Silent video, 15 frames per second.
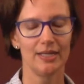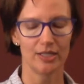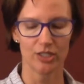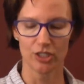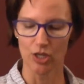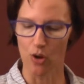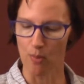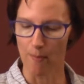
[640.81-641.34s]

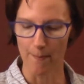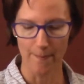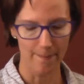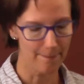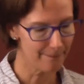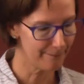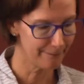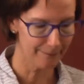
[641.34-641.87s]
So
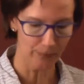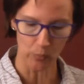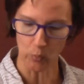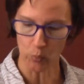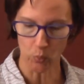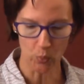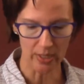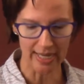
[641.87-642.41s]

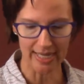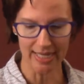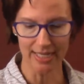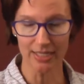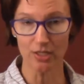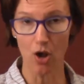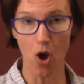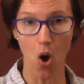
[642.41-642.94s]

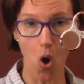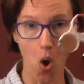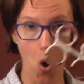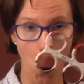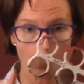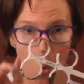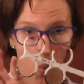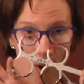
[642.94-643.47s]
reading's
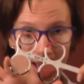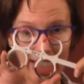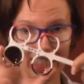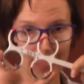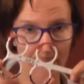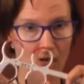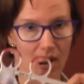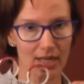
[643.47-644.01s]

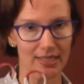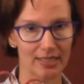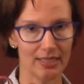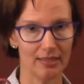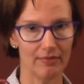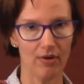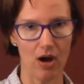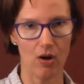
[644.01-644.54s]
always
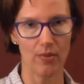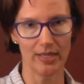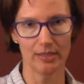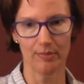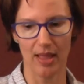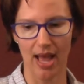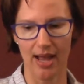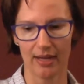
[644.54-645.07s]
positive, always
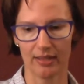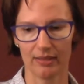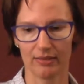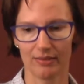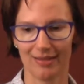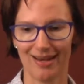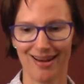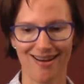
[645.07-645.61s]
black,
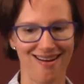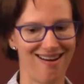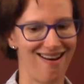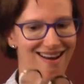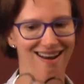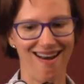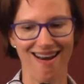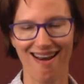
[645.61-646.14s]

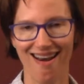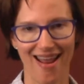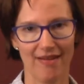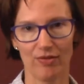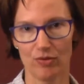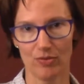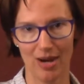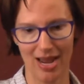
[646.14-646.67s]

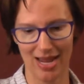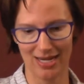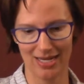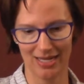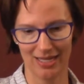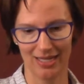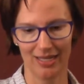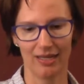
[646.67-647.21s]
never
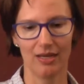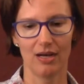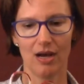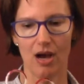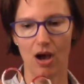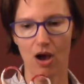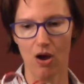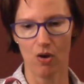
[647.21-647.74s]
red,
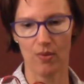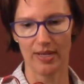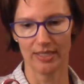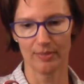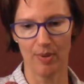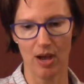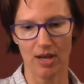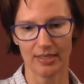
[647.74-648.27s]

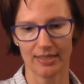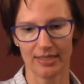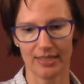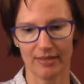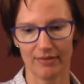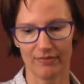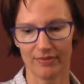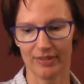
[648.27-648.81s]
always
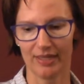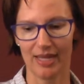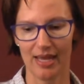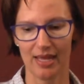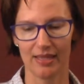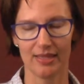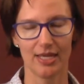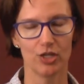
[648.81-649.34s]
positive.
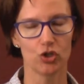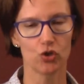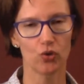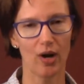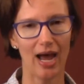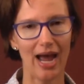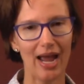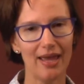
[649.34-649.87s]
And then
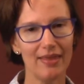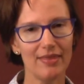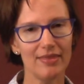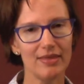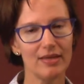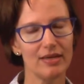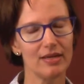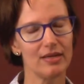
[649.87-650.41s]
try
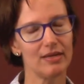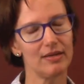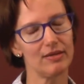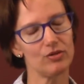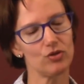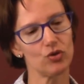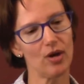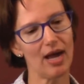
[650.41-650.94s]

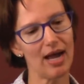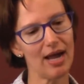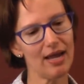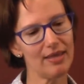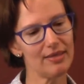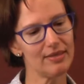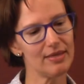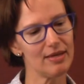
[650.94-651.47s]

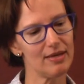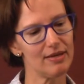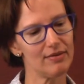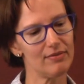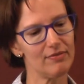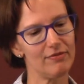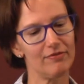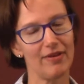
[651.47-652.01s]

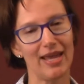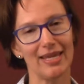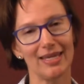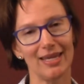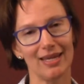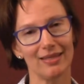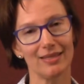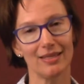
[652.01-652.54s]
the
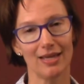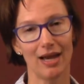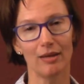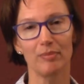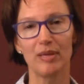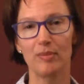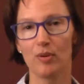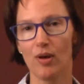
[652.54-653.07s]
faking the young
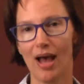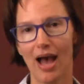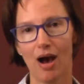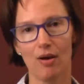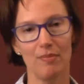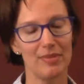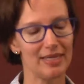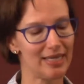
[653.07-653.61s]
people
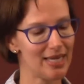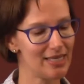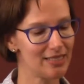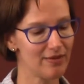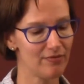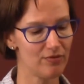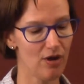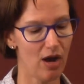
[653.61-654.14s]
out, because
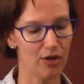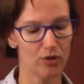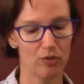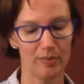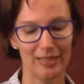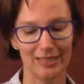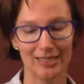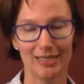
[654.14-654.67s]
if not, you'll
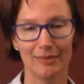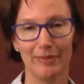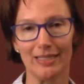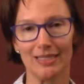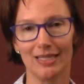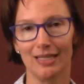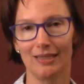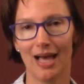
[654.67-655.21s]
be
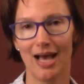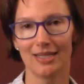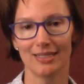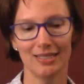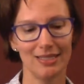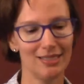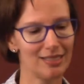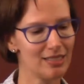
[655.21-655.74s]
dispensing
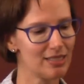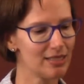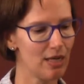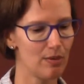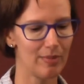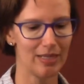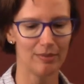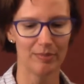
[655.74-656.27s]
glasses to
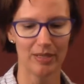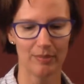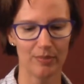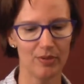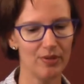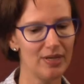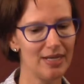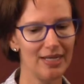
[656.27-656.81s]
so many
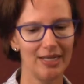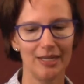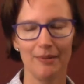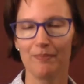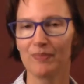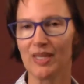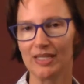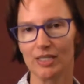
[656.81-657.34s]
people
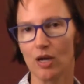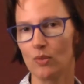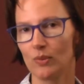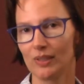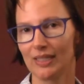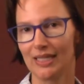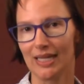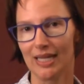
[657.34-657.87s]
that don't
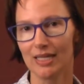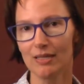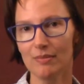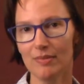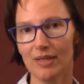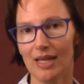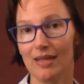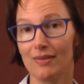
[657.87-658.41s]
really need
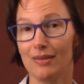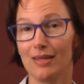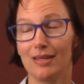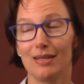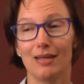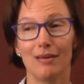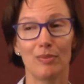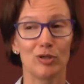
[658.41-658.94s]
them. And
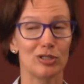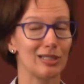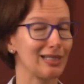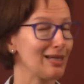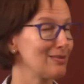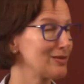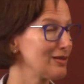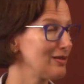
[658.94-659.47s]
then a person
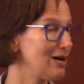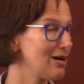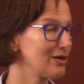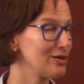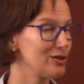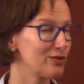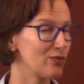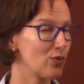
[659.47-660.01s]
comes along
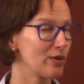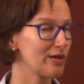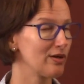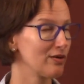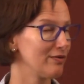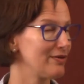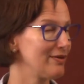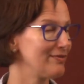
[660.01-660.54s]
who's 40
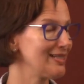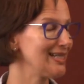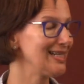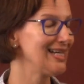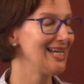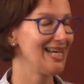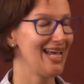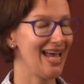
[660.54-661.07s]
or
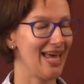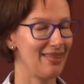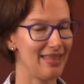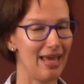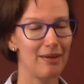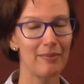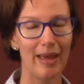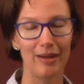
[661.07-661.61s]
50 and
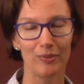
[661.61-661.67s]
they may